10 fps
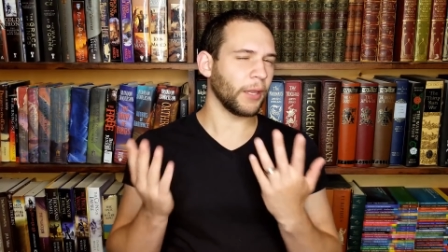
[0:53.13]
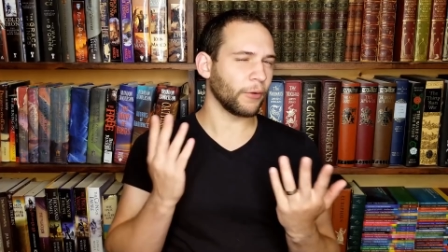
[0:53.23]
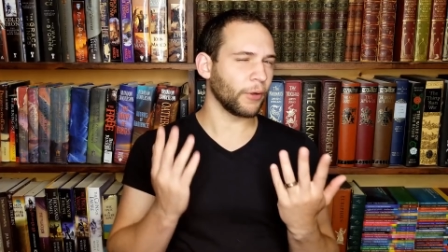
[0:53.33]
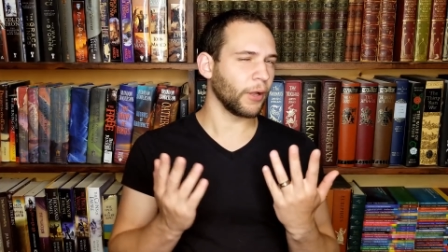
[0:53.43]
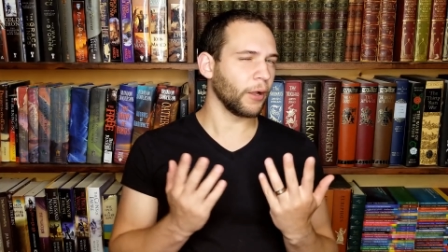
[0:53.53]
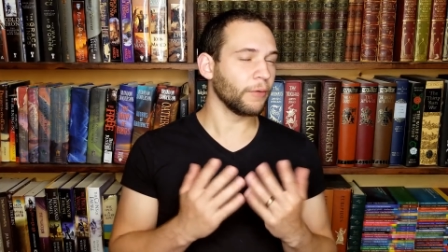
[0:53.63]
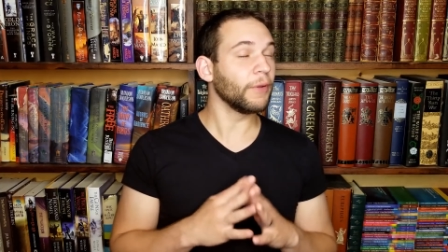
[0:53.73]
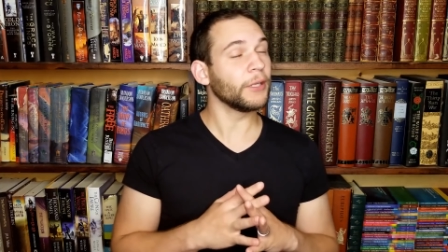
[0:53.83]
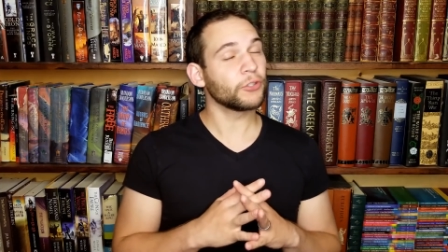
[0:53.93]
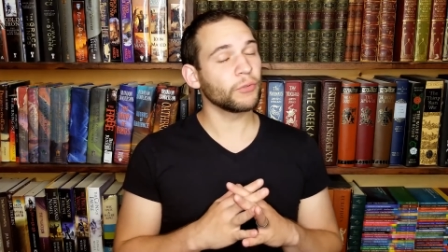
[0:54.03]
era
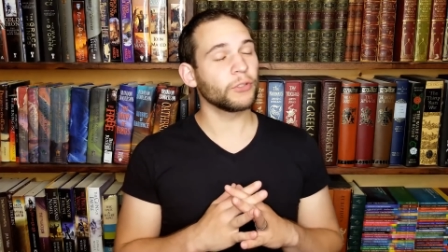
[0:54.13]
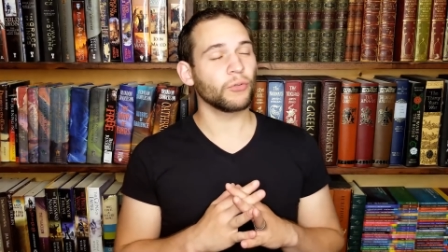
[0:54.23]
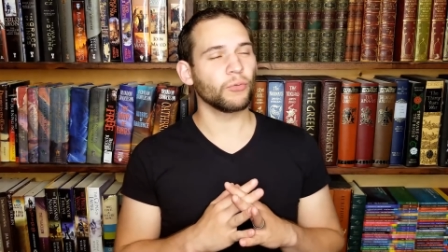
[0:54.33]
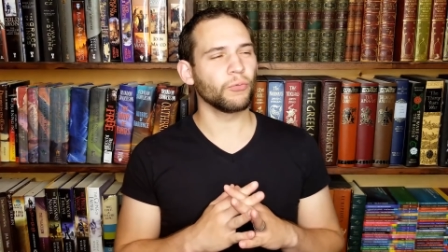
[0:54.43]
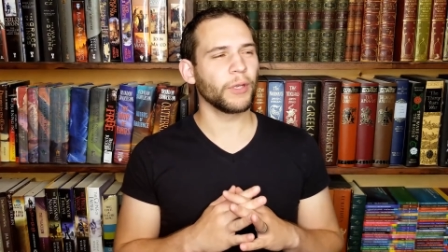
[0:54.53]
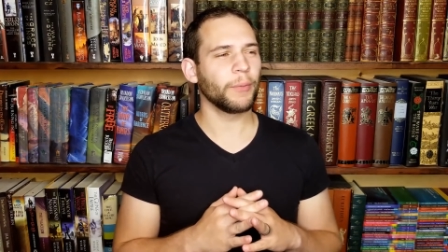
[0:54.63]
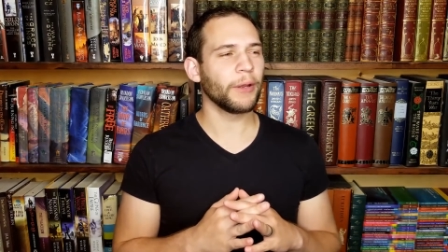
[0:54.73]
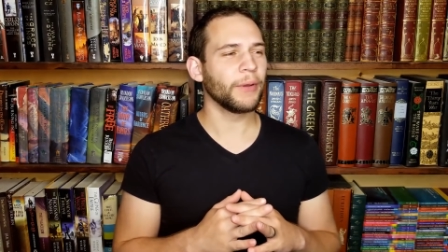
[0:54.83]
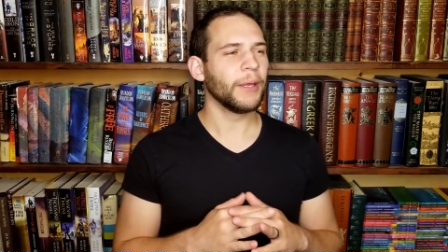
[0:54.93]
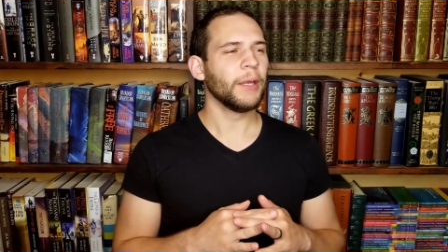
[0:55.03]
of history to read
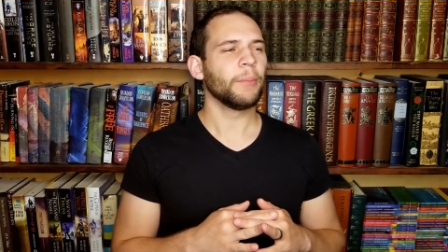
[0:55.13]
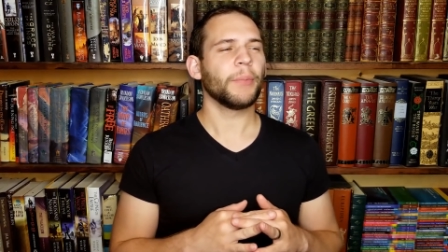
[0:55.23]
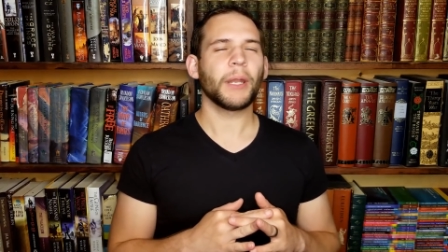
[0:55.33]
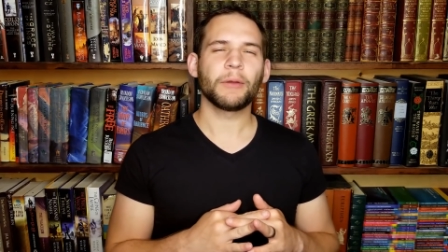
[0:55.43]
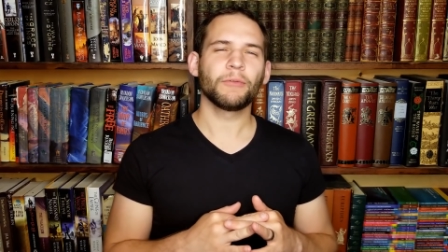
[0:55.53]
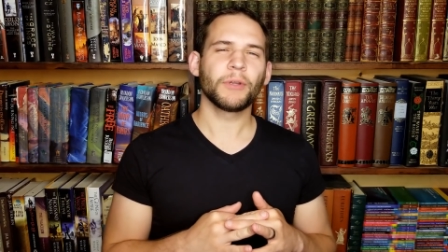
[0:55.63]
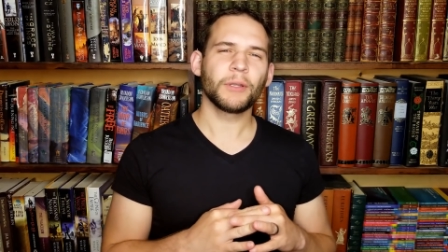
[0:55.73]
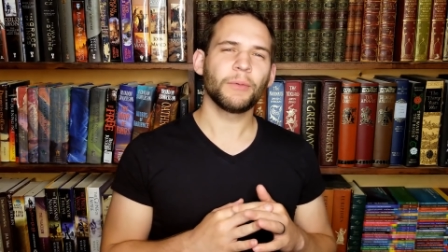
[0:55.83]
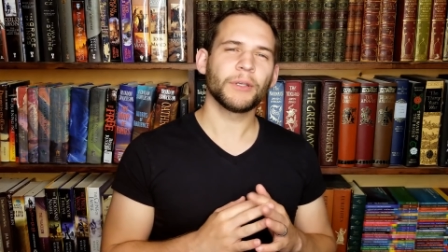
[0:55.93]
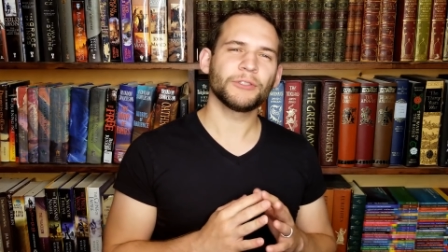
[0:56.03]
about but I
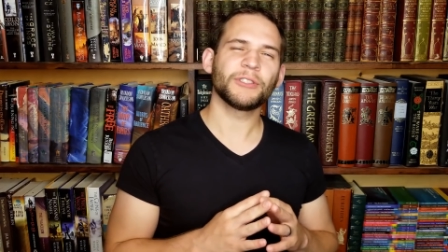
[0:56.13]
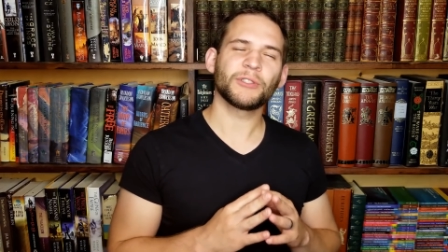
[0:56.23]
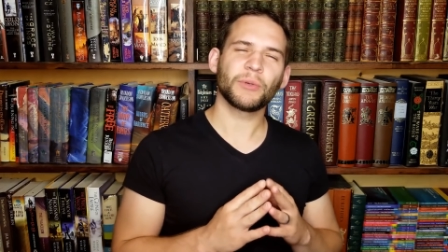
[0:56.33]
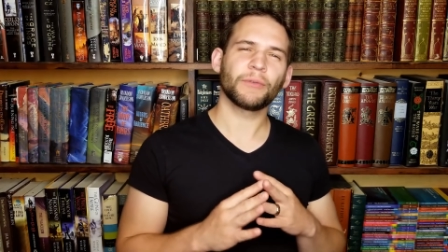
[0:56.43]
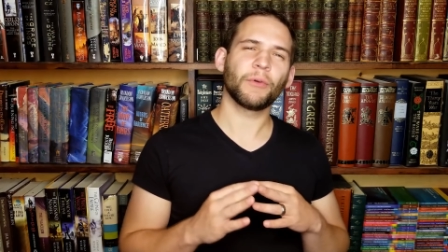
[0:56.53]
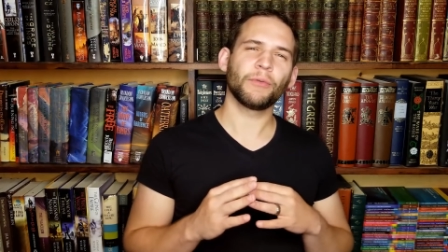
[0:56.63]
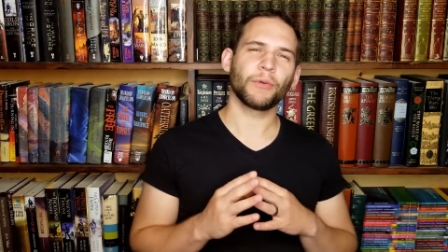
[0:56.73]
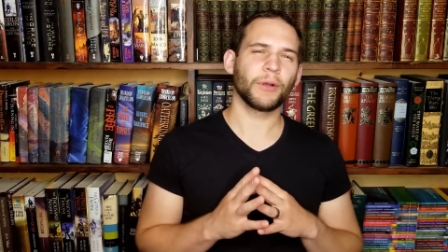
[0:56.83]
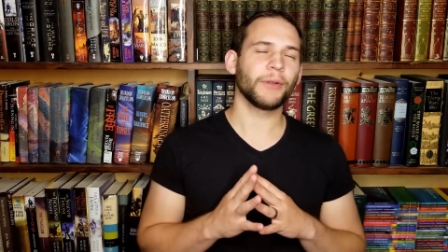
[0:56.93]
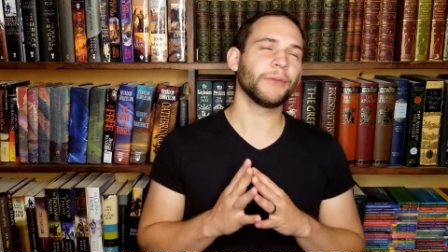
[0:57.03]
really was just sort of
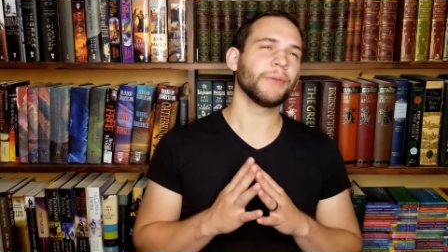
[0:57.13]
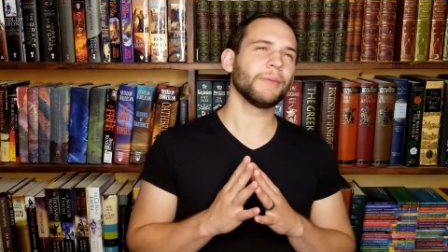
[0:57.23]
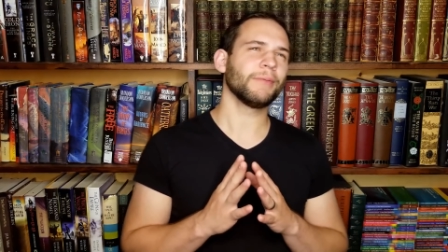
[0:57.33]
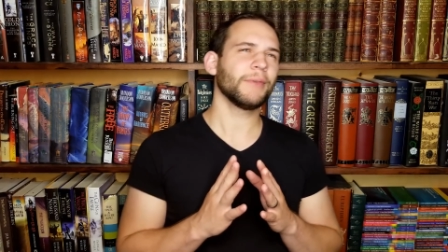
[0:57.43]
overall,